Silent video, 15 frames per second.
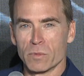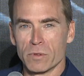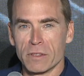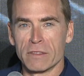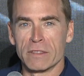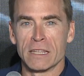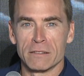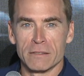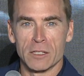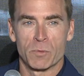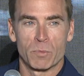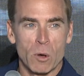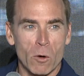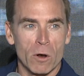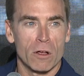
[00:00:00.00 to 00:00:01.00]
these
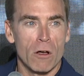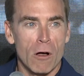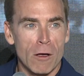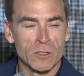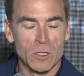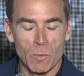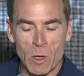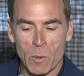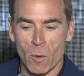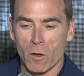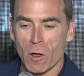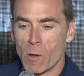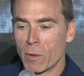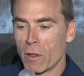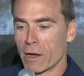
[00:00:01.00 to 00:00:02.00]
protocols that people
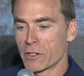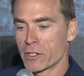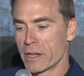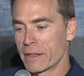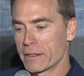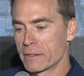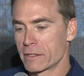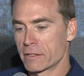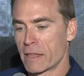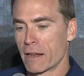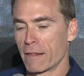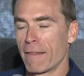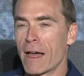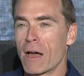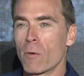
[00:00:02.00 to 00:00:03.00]
call blockchains, that
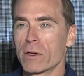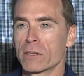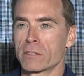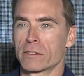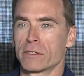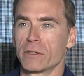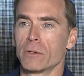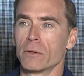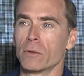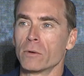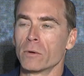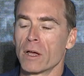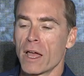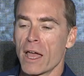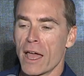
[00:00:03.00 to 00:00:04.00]
allow us
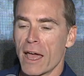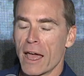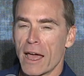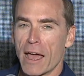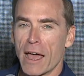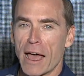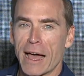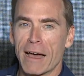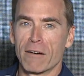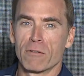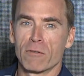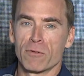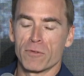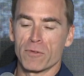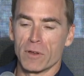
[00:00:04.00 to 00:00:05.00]
to
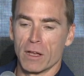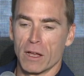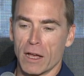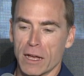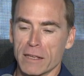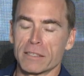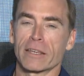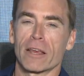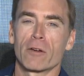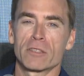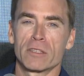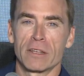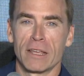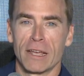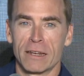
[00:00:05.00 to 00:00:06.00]
have
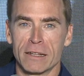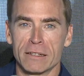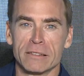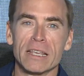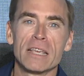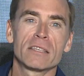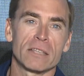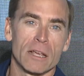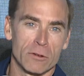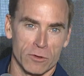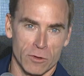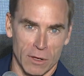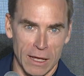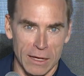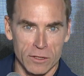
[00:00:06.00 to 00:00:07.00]
scarcity in a
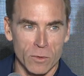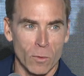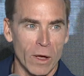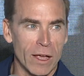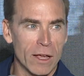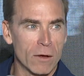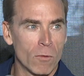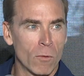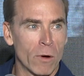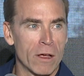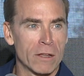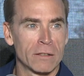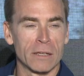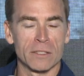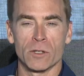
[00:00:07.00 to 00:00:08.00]
decentralized way, where
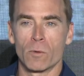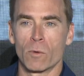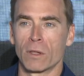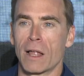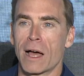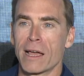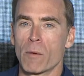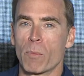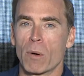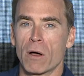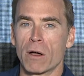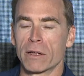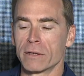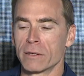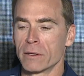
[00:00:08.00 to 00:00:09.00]
it doesn't rely
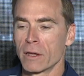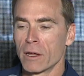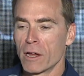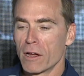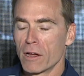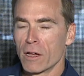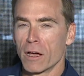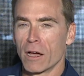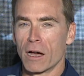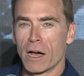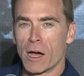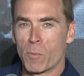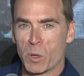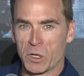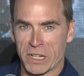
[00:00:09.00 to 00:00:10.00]
upon
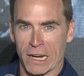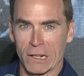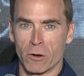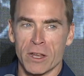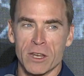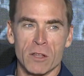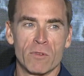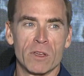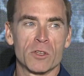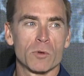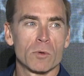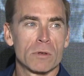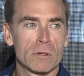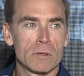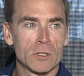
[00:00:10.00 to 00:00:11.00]
particular
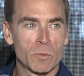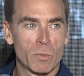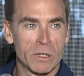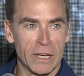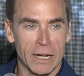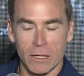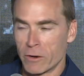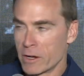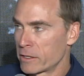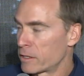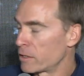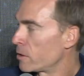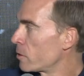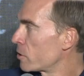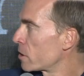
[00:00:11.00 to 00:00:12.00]
individuals, particular
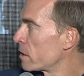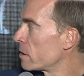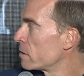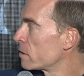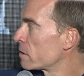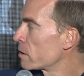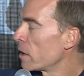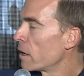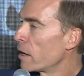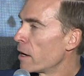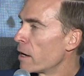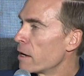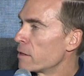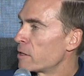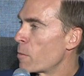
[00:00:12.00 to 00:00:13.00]
institutions
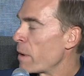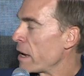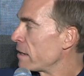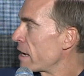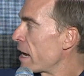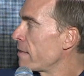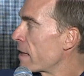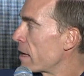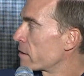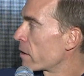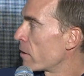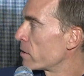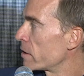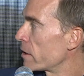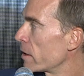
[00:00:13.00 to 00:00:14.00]
to maintain that
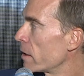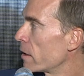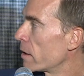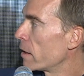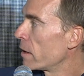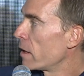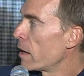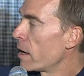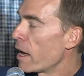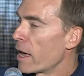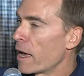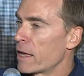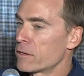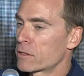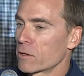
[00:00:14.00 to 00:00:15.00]
scarcity.
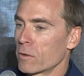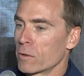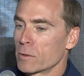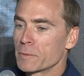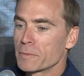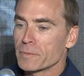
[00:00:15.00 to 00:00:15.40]
And so